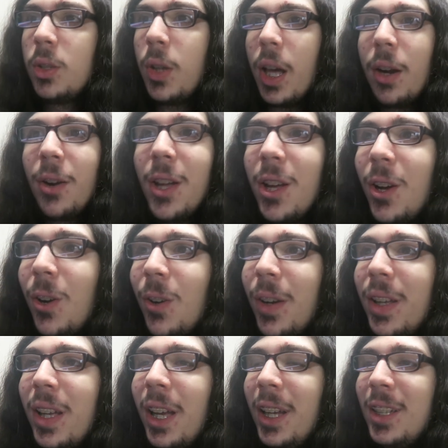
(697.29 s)
So, I don't know.
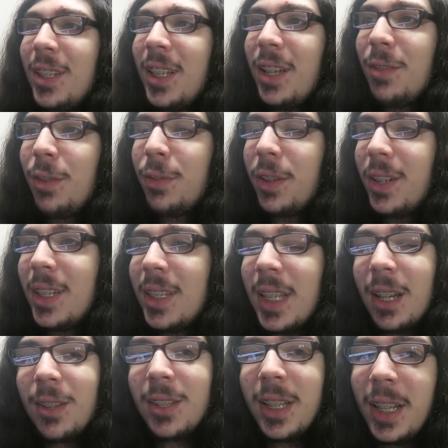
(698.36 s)
I just have a very
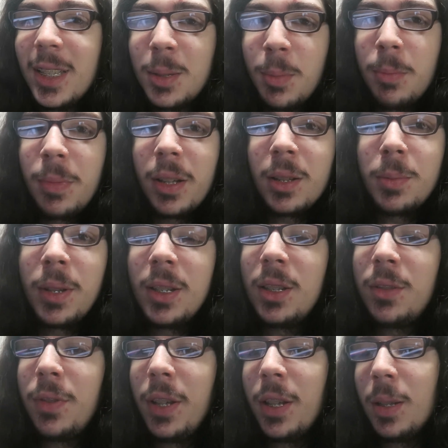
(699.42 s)
sour taste in my mouth about
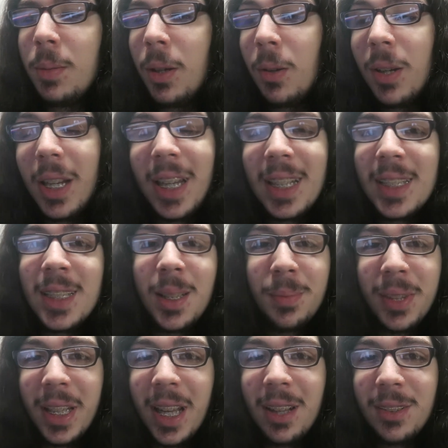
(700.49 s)
this video. But I want to get
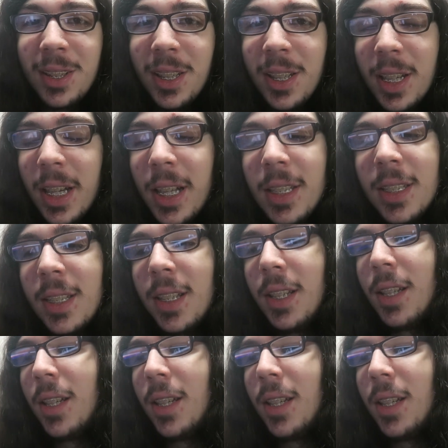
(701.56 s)
something out to you guys.